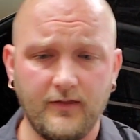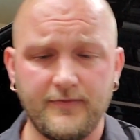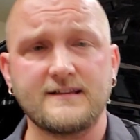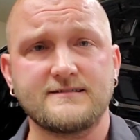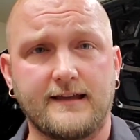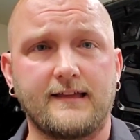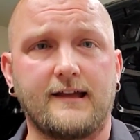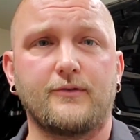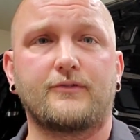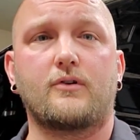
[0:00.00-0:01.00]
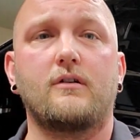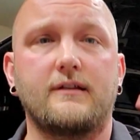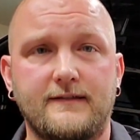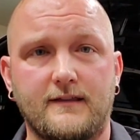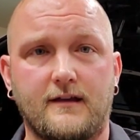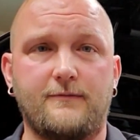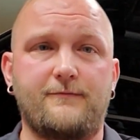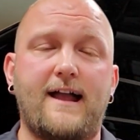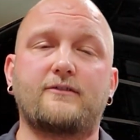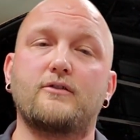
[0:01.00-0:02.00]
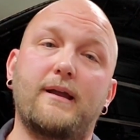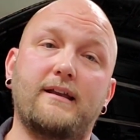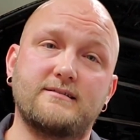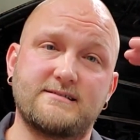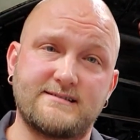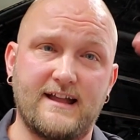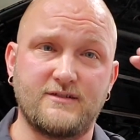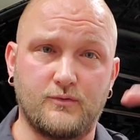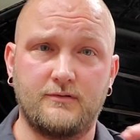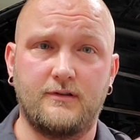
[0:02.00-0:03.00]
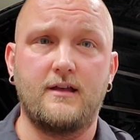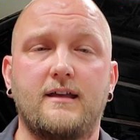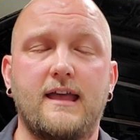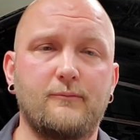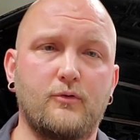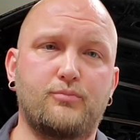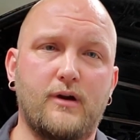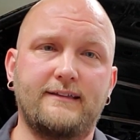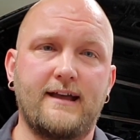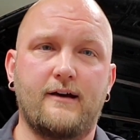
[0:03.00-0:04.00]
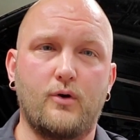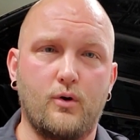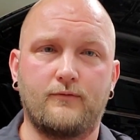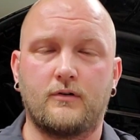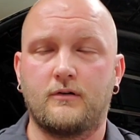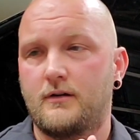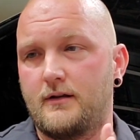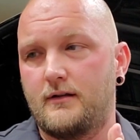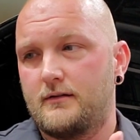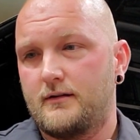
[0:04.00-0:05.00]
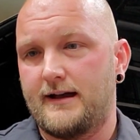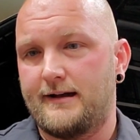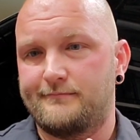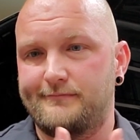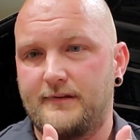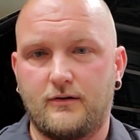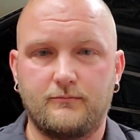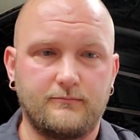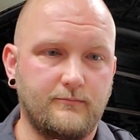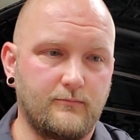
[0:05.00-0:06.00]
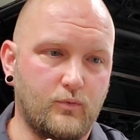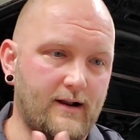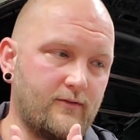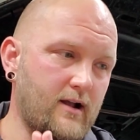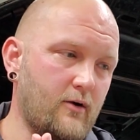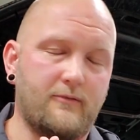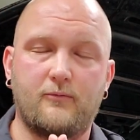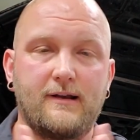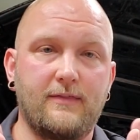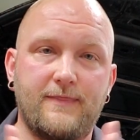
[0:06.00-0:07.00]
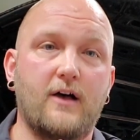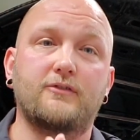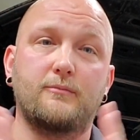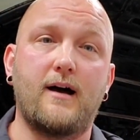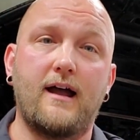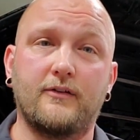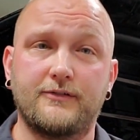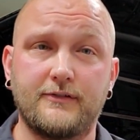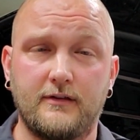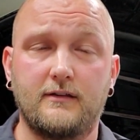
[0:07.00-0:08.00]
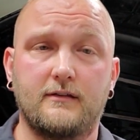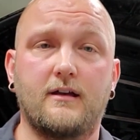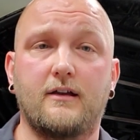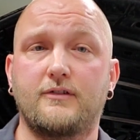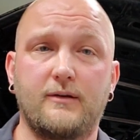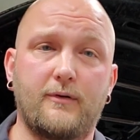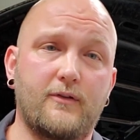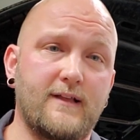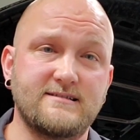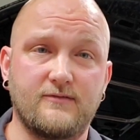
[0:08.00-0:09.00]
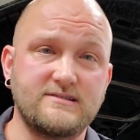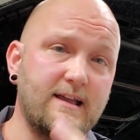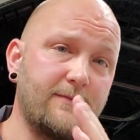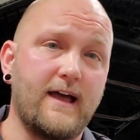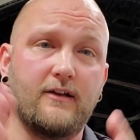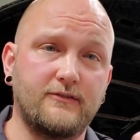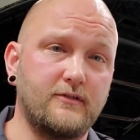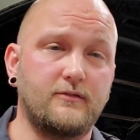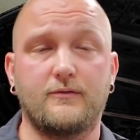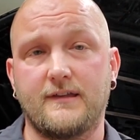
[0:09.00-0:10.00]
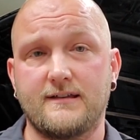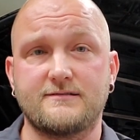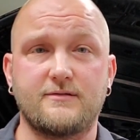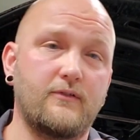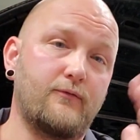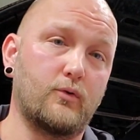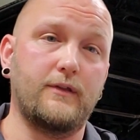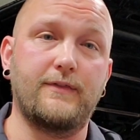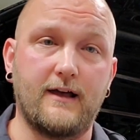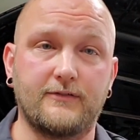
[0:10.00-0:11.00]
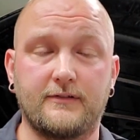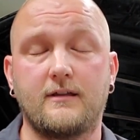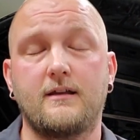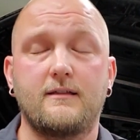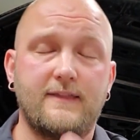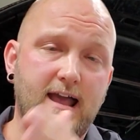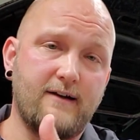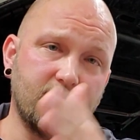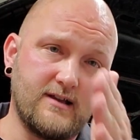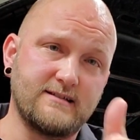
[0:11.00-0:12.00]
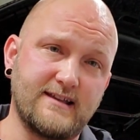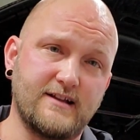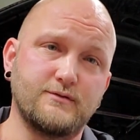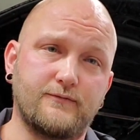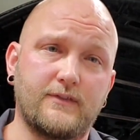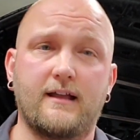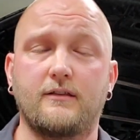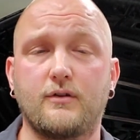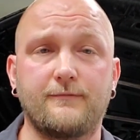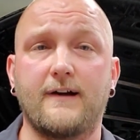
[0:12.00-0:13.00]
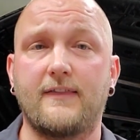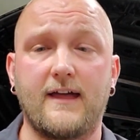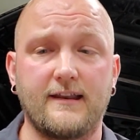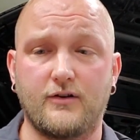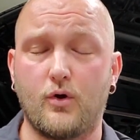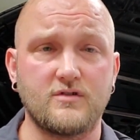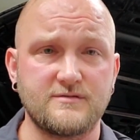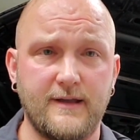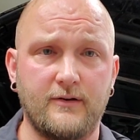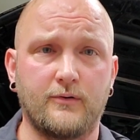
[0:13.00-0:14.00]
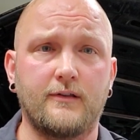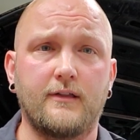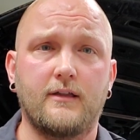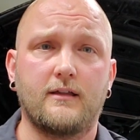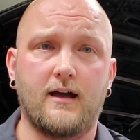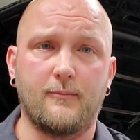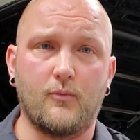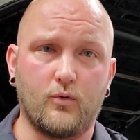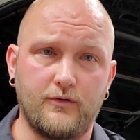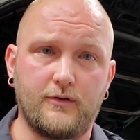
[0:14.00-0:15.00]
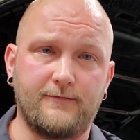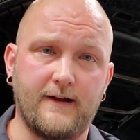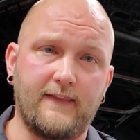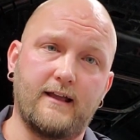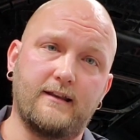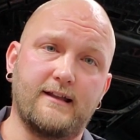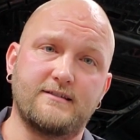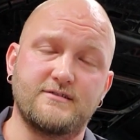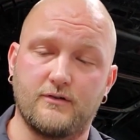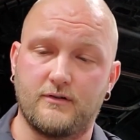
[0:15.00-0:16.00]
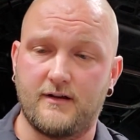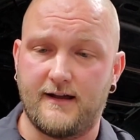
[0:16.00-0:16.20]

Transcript: things like that. Those are all in the factory maintenance schedule, and will break down over, however many thousand miles you need, whether that's every 10,000 you do this or every 40,000. They have a schedule for that. You can find that in your owner's manual, or you can find that at your,